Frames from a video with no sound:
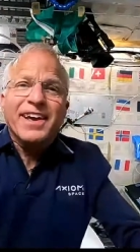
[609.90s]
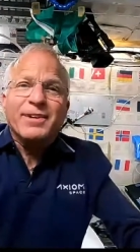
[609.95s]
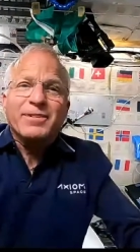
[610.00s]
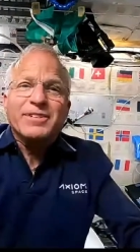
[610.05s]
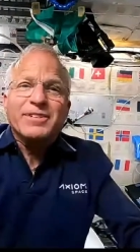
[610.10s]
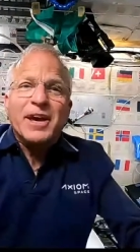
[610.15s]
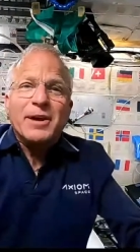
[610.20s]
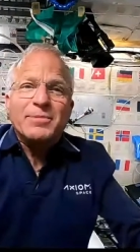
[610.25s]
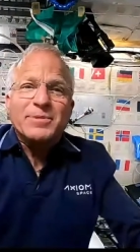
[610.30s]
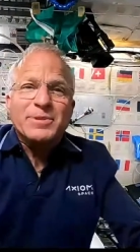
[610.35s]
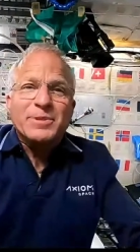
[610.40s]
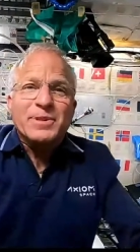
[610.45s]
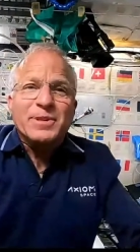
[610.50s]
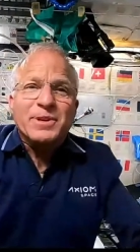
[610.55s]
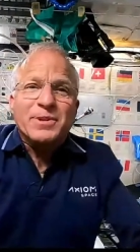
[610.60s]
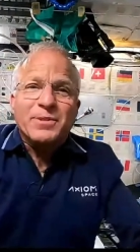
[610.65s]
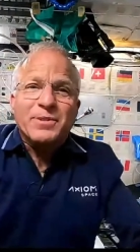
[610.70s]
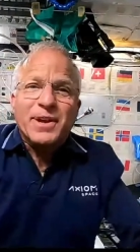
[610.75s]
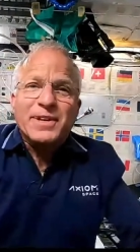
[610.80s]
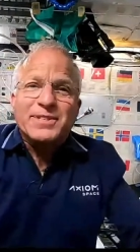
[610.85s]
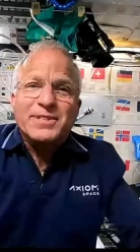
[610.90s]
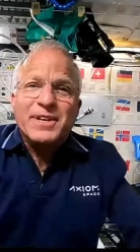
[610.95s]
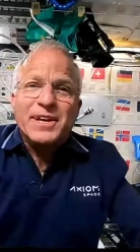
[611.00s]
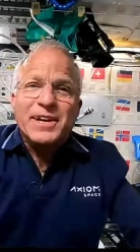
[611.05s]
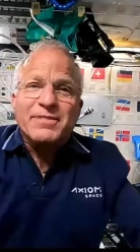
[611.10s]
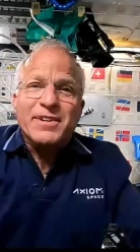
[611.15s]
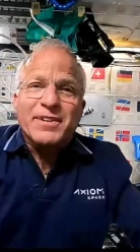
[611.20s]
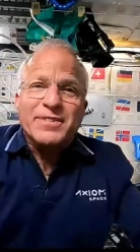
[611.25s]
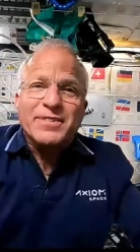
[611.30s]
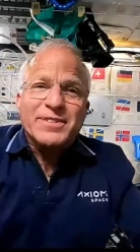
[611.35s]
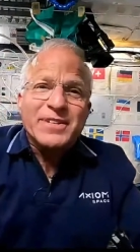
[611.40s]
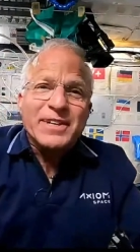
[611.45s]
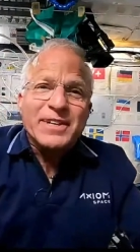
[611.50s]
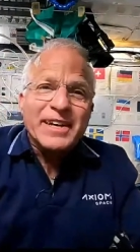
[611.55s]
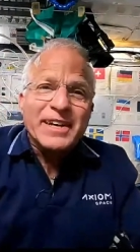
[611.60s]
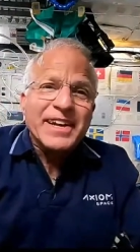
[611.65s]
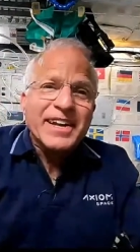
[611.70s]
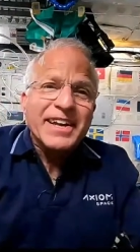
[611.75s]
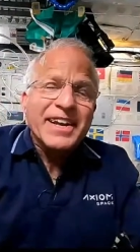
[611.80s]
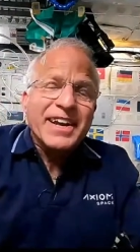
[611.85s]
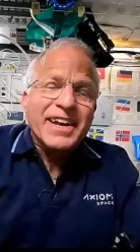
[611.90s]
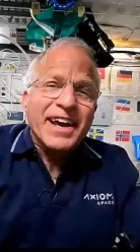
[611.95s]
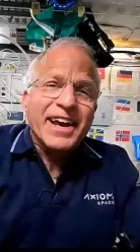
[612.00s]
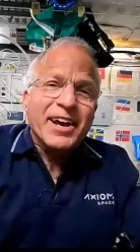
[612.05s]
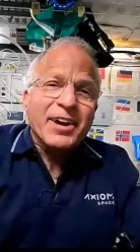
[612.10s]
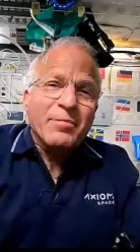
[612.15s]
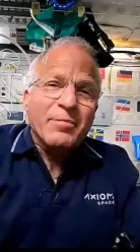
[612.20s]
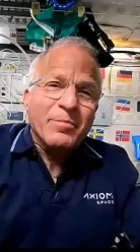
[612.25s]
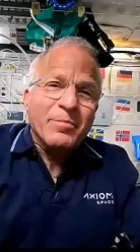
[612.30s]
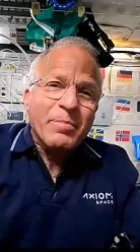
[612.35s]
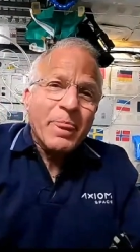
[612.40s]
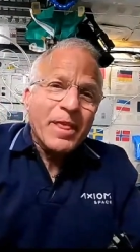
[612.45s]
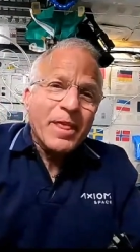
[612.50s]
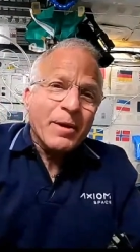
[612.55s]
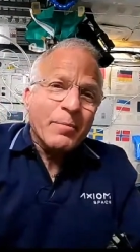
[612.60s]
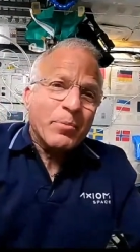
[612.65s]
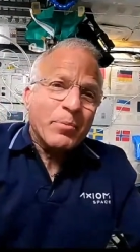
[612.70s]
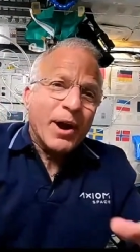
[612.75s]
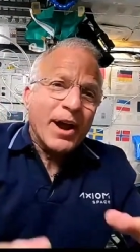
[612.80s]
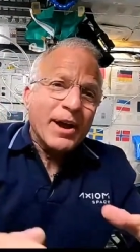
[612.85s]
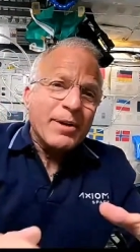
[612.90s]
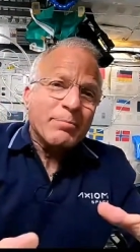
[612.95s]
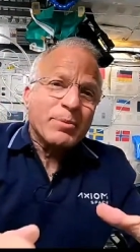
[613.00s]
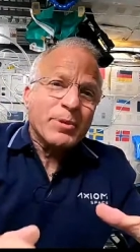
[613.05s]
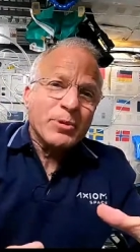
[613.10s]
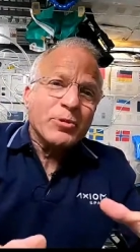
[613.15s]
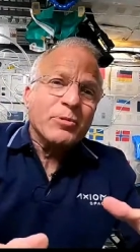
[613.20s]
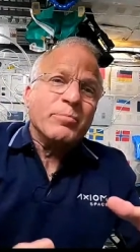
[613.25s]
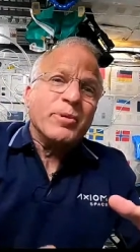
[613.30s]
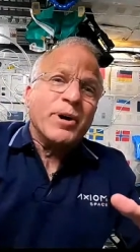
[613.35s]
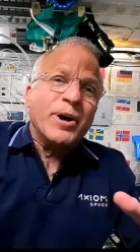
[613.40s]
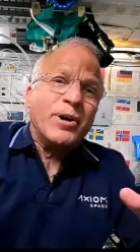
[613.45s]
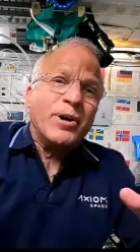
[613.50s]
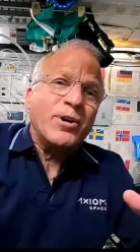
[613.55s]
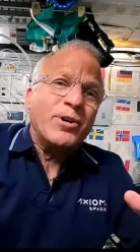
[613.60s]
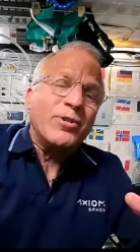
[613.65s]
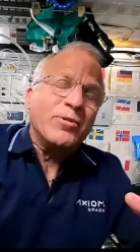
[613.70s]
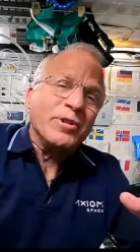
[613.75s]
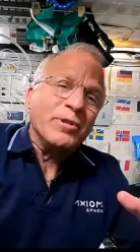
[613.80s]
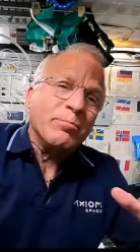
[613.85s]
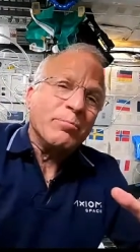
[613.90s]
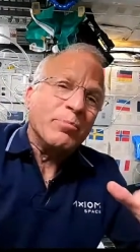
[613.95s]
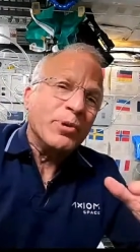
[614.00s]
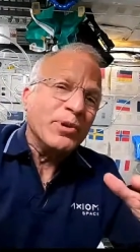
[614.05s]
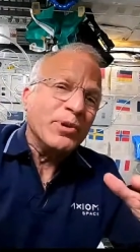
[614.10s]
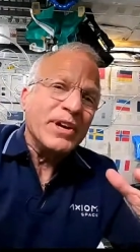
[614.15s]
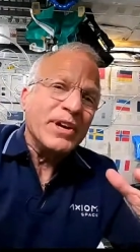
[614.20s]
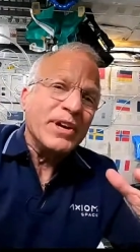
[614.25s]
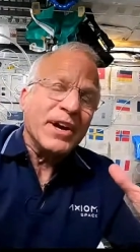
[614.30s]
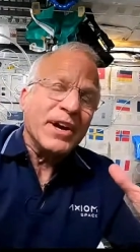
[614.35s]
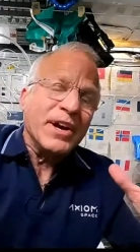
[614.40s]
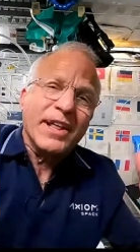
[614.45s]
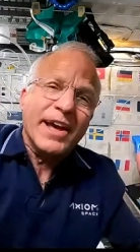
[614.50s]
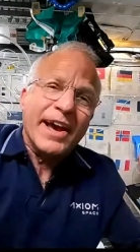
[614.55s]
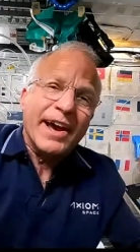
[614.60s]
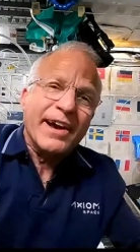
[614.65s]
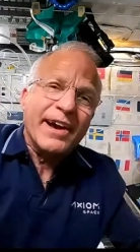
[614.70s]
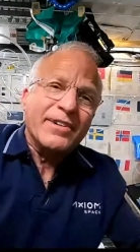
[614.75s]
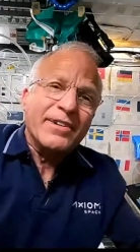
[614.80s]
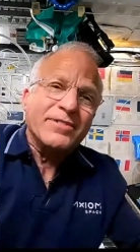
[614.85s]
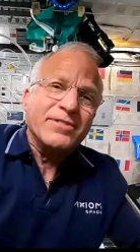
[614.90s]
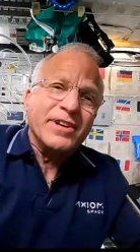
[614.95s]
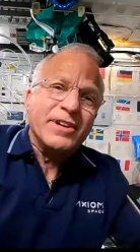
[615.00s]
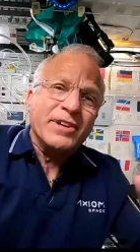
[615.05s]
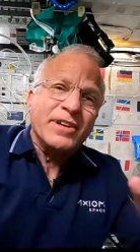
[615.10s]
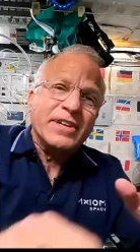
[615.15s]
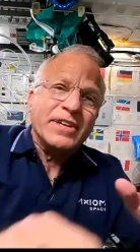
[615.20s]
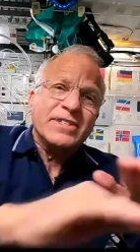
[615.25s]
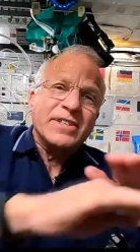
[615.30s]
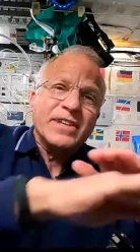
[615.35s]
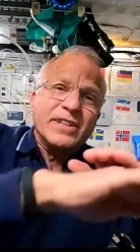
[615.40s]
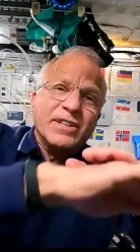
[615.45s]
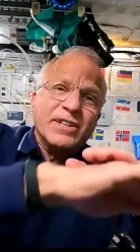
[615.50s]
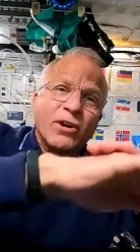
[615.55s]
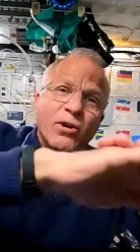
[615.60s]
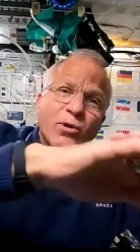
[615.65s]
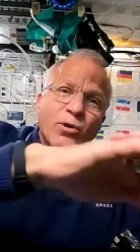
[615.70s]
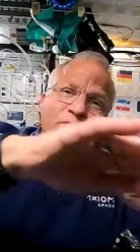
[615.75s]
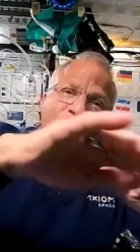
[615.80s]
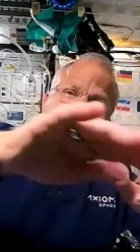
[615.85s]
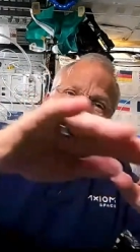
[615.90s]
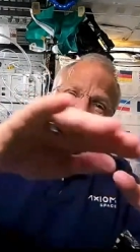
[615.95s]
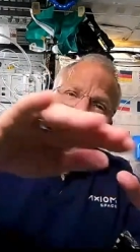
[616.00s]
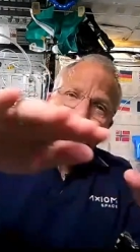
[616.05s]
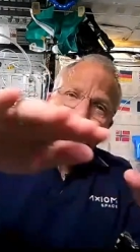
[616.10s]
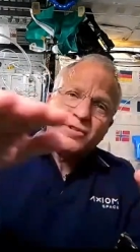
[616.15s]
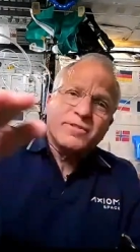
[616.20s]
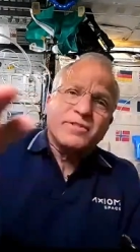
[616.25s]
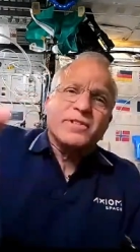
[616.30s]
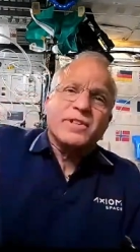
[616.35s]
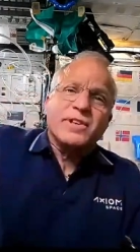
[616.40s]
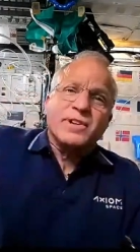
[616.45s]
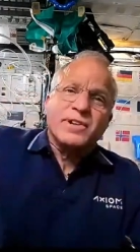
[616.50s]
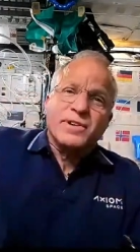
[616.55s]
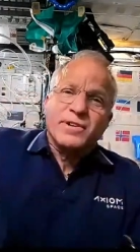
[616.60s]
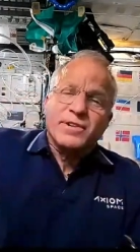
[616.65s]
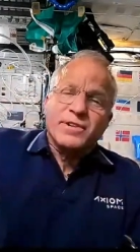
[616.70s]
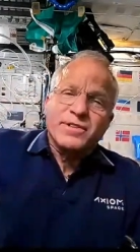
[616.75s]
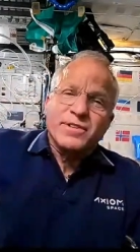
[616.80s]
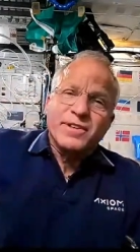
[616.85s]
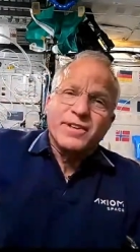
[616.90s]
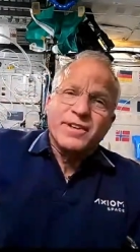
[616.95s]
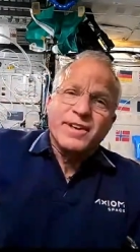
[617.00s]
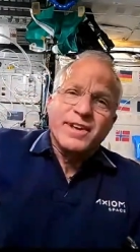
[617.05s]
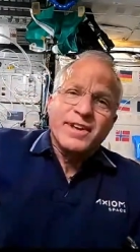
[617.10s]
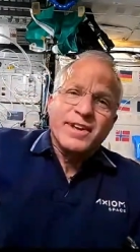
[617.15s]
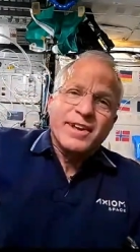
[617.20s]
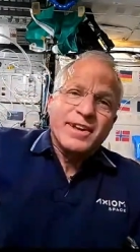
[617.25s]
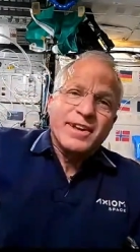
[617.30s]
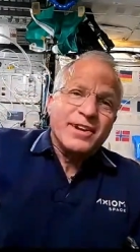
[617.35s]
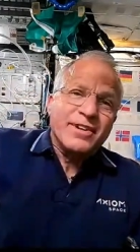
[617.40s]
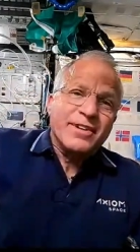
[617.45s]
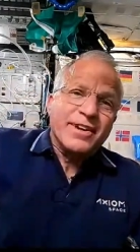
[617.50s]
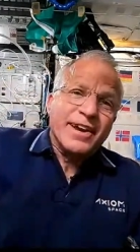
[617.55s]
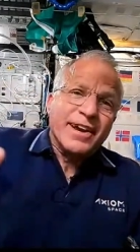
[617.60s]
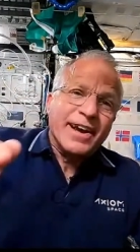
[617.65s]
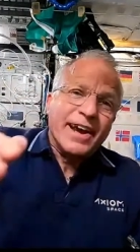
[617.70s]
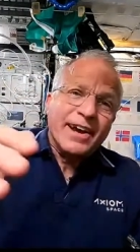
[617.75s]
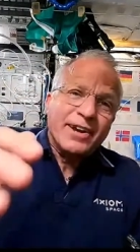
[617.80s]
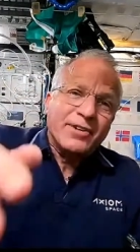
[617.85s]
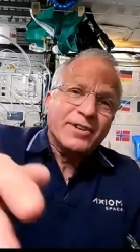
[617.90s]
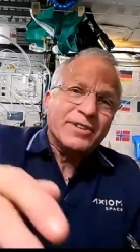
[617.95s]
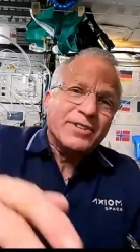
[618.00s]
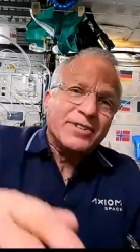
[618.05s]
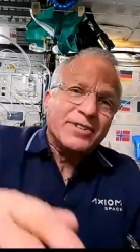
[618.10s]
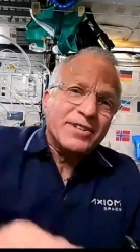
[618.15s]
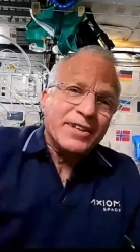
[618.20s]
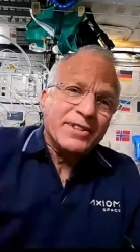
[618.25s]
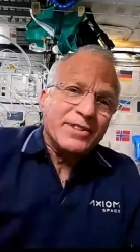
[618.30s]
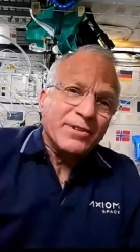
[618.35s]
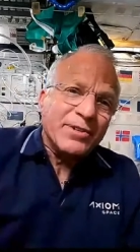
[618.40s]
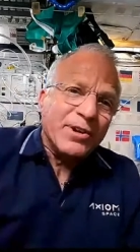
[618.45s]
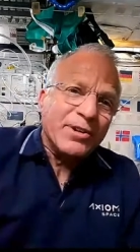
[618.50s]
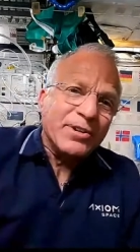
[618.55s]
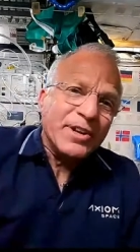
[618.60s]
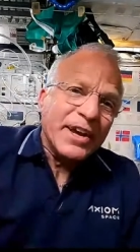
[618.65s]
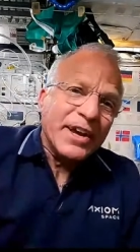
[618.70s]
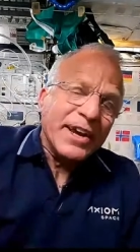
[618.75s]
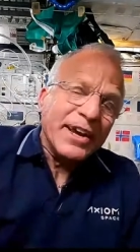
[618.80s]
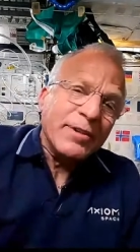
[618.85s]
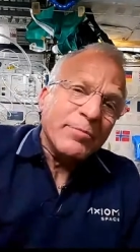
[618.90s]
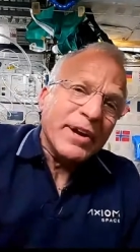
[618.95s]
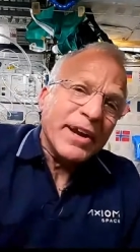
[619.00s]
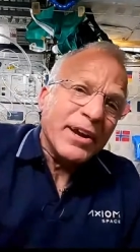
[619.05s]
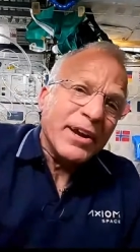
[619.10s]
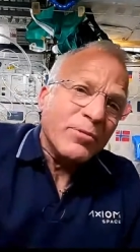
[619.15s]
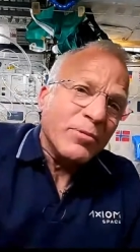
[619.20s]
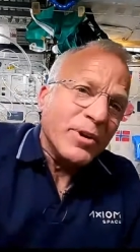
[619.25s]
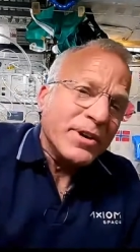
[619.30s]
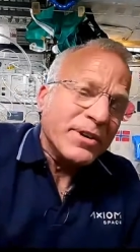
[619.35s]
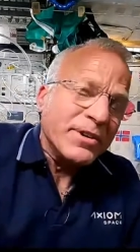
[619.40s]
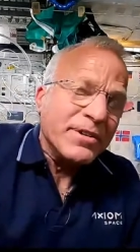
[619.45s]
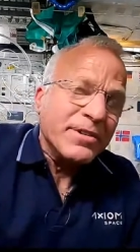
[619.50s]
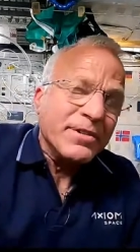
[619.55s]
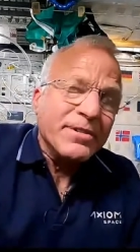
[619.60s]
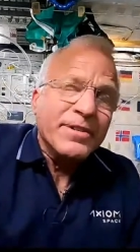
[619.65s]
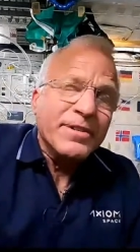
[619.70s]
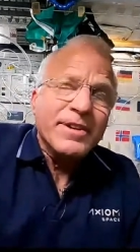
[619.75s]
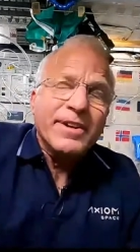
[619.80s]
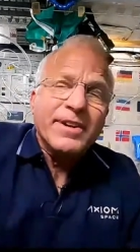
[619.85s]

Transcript: It was absolutely the greatest thing I've ever seen. Uh, a bright blue ball with brilliant clouds, and you can see the whole curve of the Earth. You know, I, I could have stayed there all day, but I had work to do.